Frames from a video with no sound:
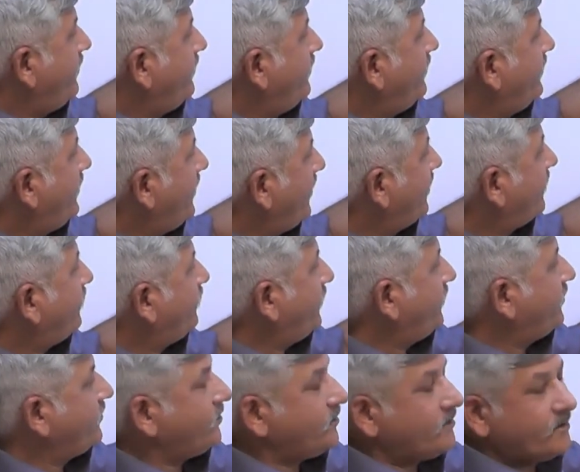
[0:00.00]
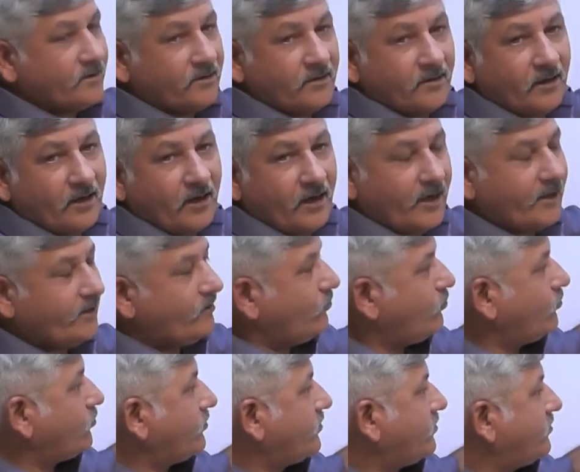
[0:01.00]
these pins are
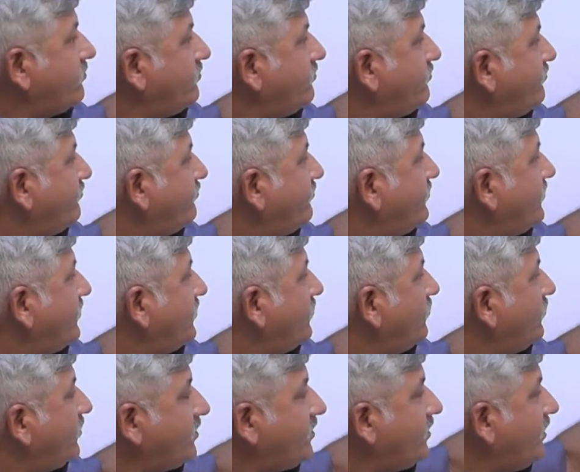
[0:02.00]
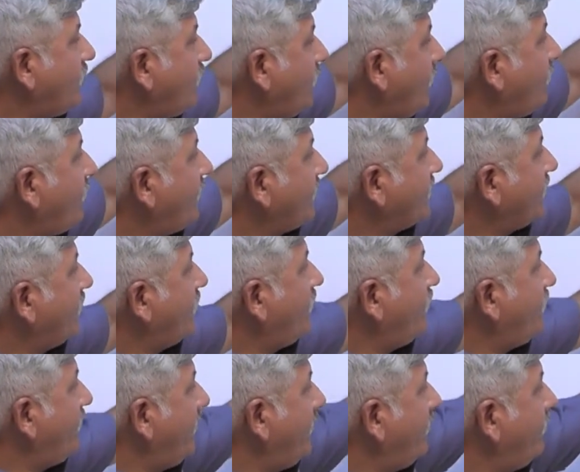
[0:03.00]
used. So this is the dual function
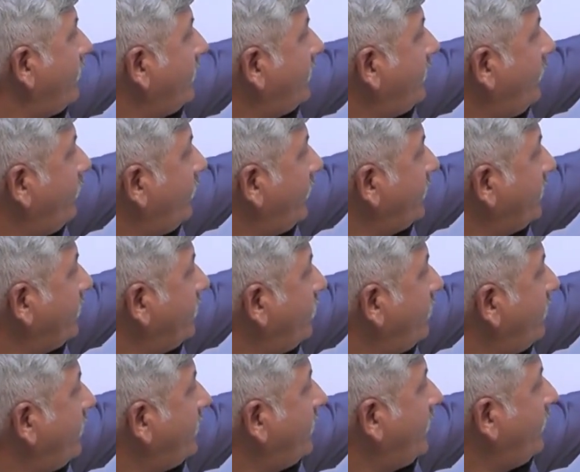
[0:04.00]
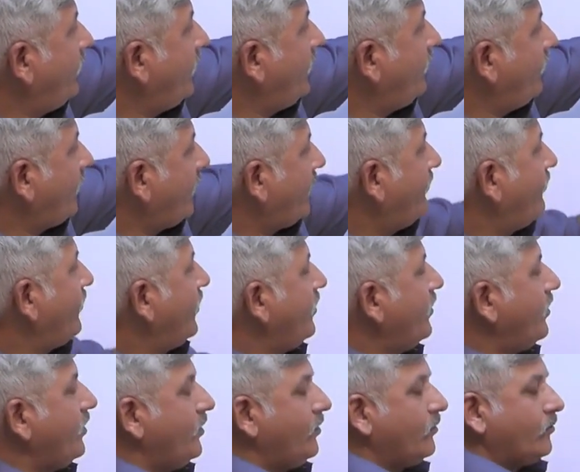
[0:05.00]
of pin number 3.0 and 3.1.
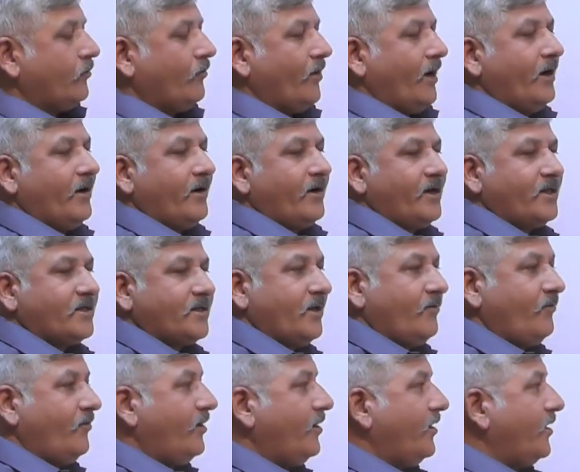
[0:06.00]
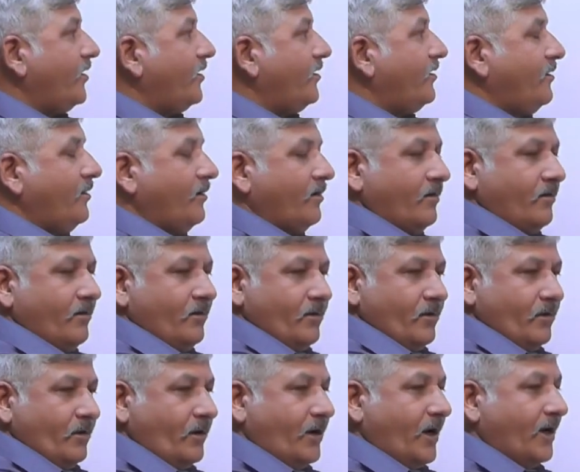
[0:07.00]
So while receiving a
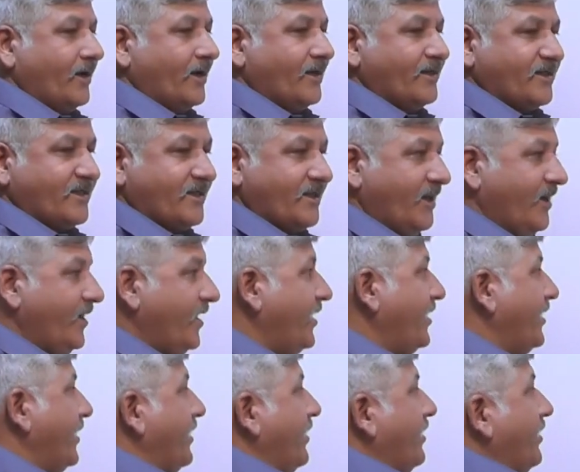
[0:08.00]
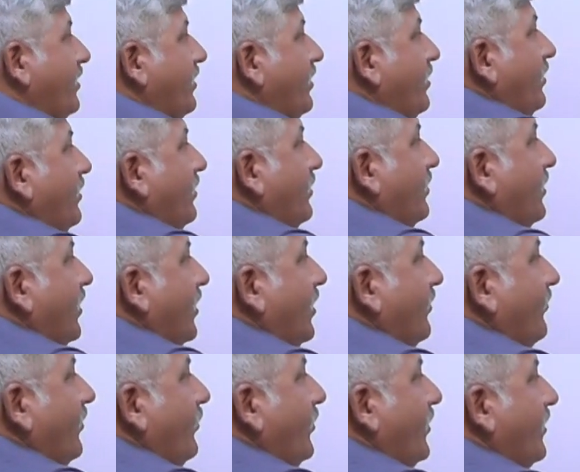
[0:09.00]
data serially, data
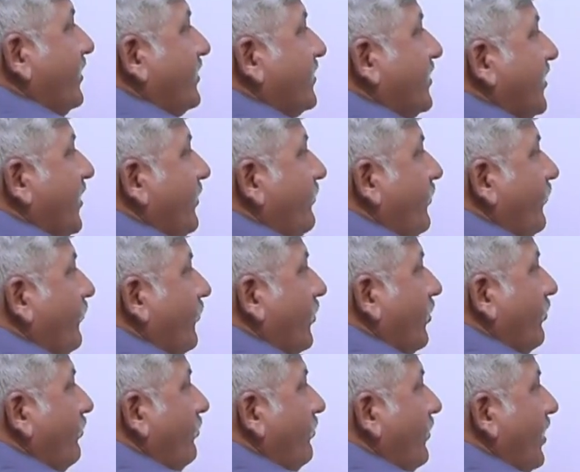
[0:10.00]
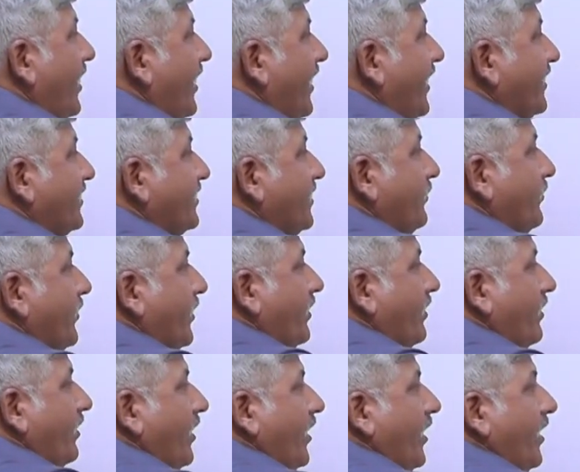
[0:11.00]
will be received from RXD pin.
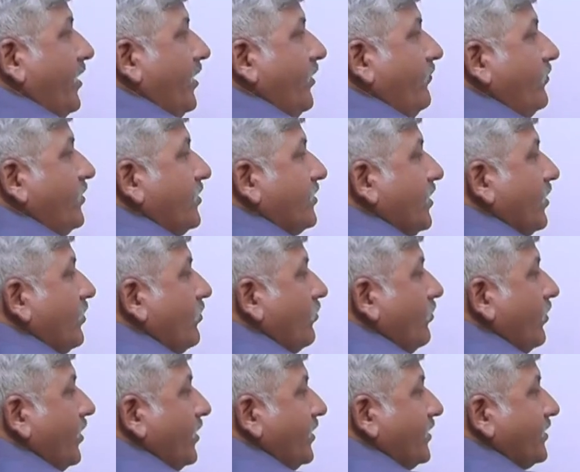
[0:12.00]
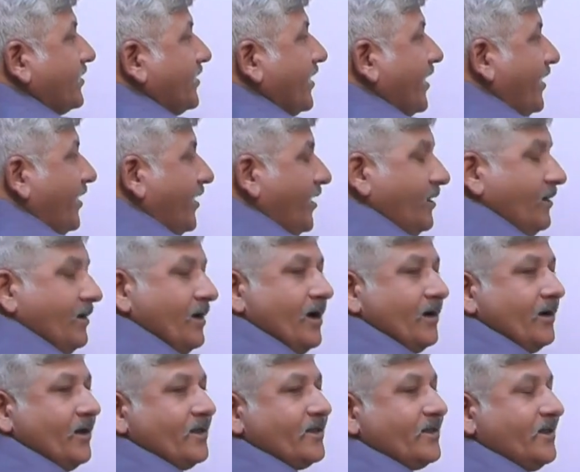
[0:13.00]
And if this controller is sending
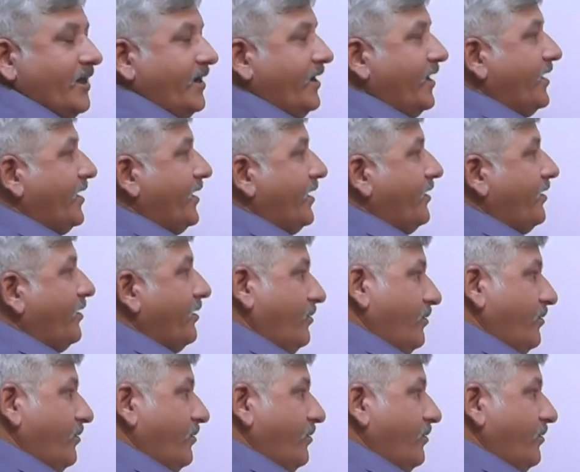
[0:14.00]
data serially,